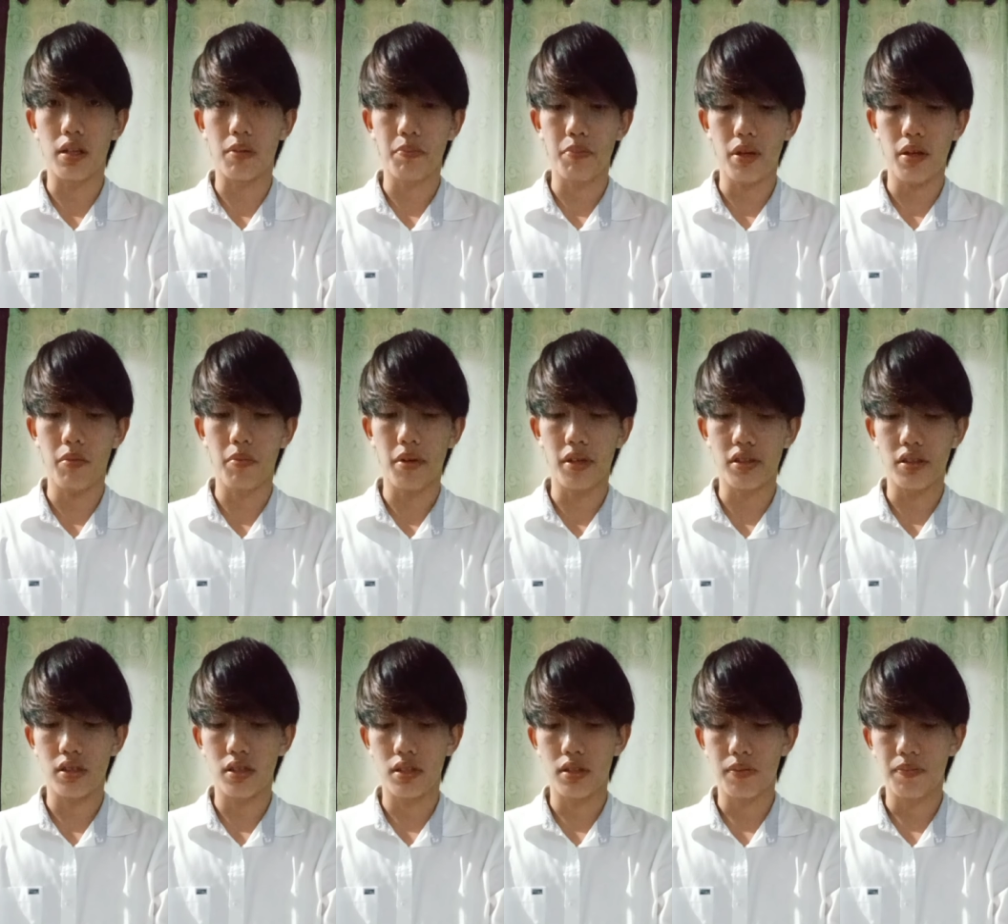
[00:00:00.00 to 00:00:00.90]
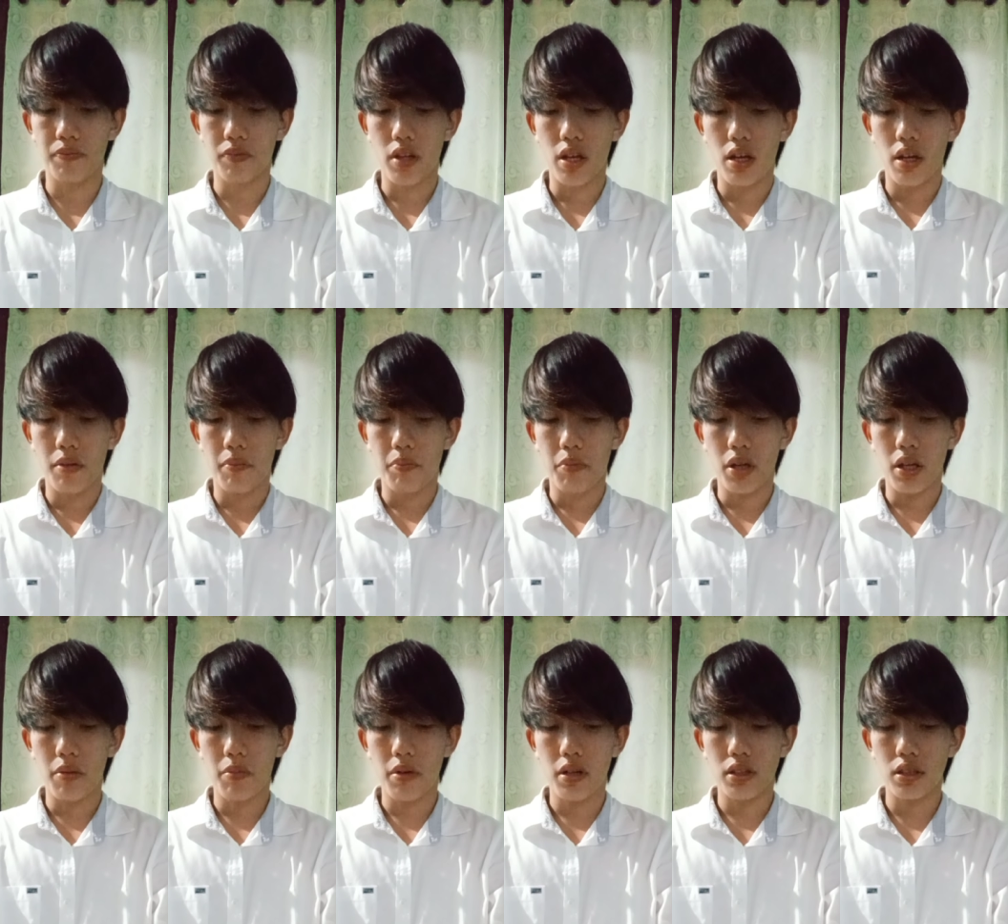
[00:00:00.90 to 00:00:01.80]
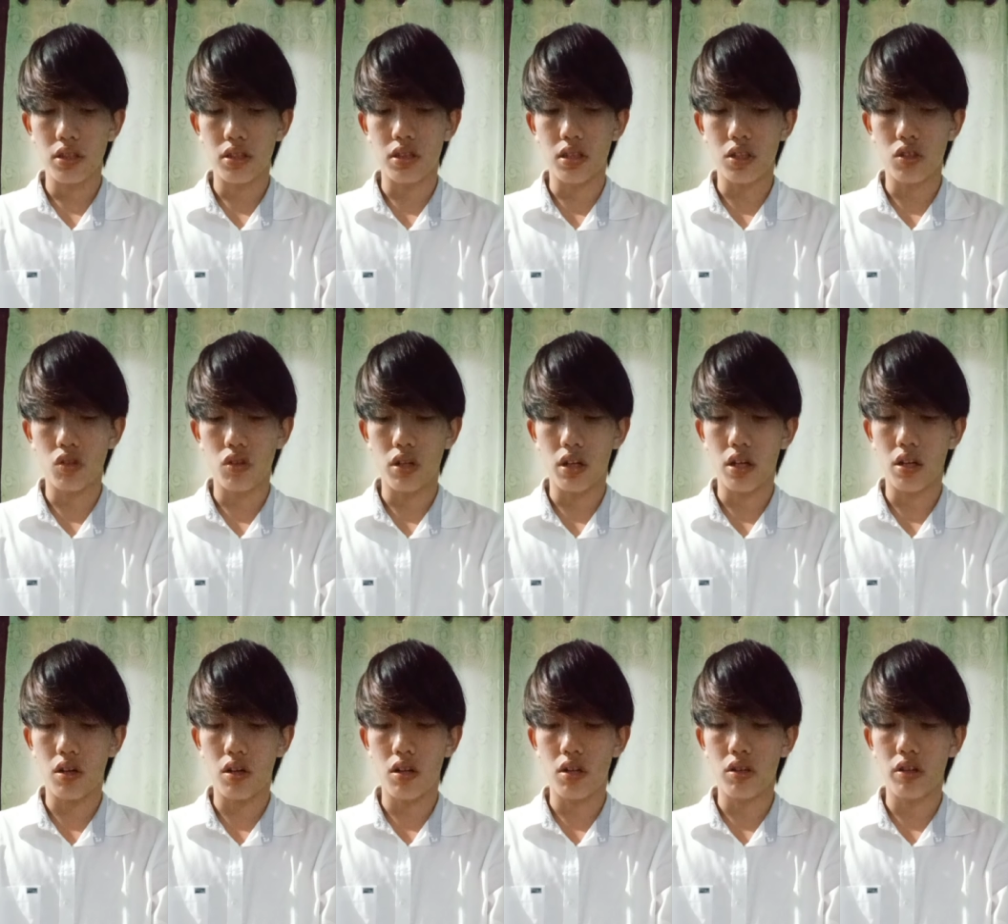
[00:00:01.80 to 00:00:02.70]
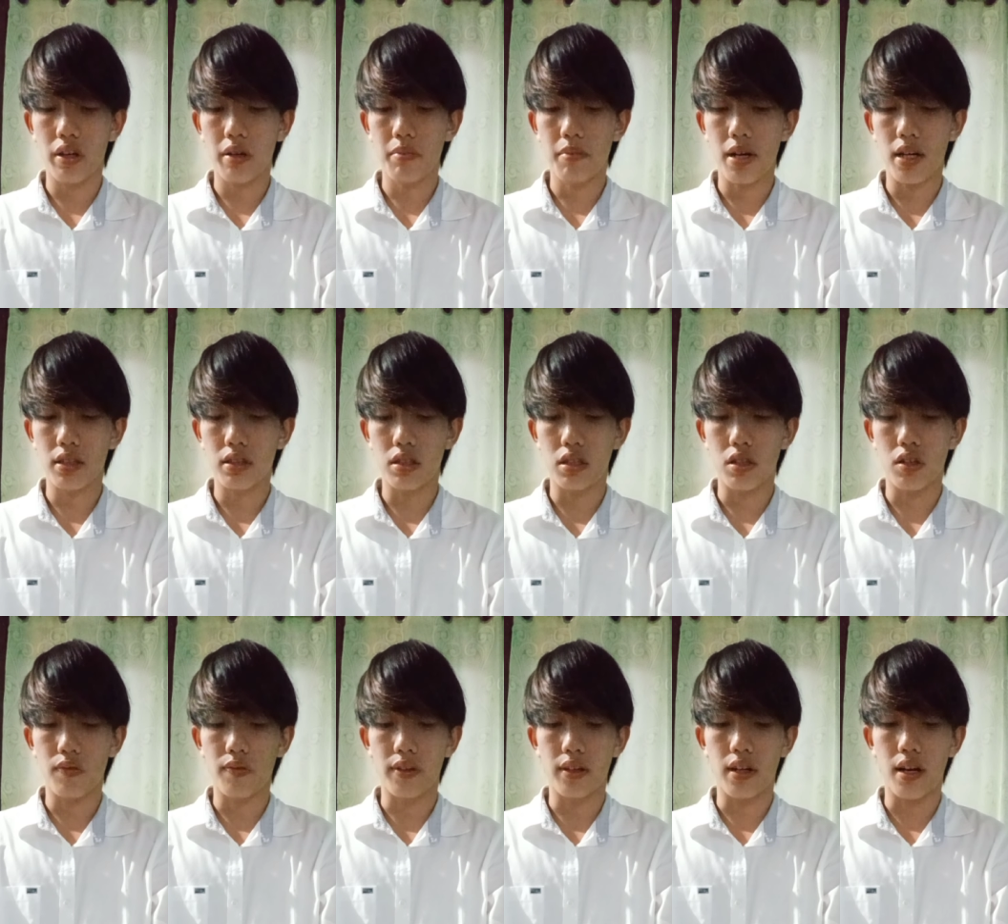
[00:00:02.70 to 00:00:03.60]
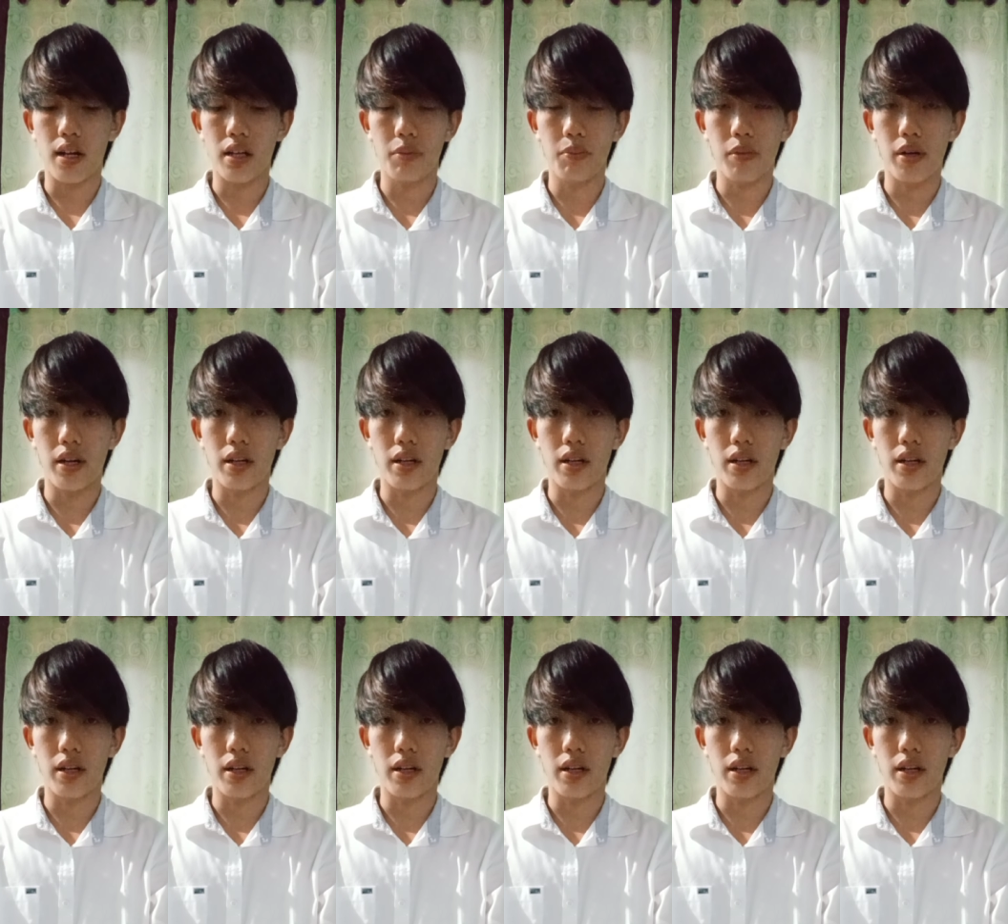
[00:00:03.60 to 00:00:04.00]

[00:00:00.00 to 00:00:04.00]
Pigment is naturally coloring matter of an animal or plant tissue.